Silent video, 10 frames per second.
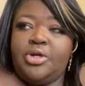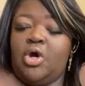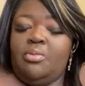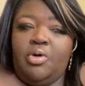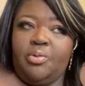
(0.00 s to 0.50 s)

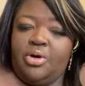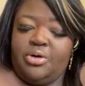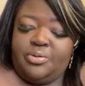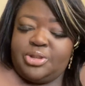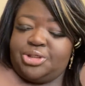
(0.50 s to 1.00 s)
No more Royal
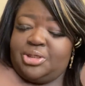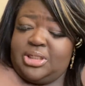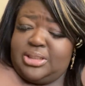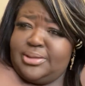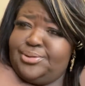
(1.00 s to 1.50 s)

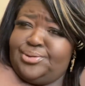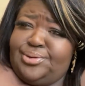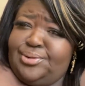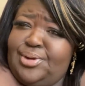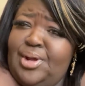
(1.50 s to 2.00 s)
Retreat.
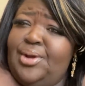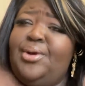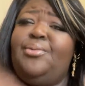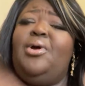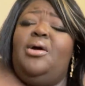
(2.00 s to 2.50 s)

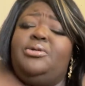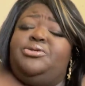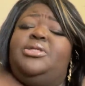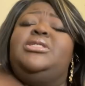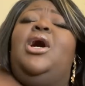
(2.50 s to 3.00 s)
Royal
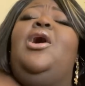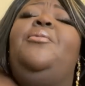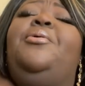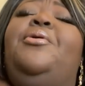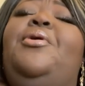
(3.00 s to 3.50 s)
Retreat is
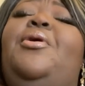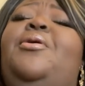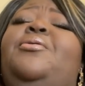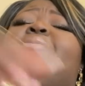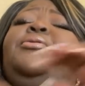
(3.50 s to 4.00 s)
over,
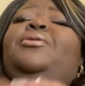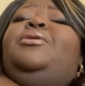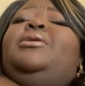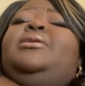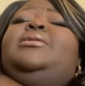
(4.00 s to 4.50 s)
girl.
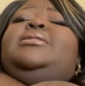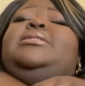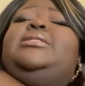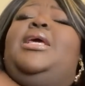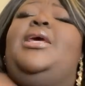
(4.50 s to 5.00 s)

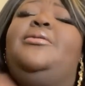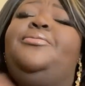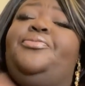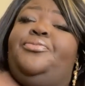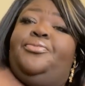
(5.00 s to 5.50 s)
This is it.
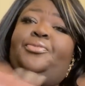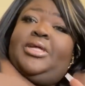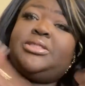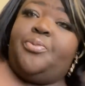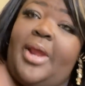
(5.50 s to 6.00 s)

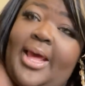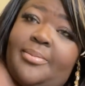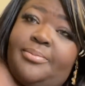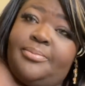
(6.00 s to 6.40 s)
It's a wrap.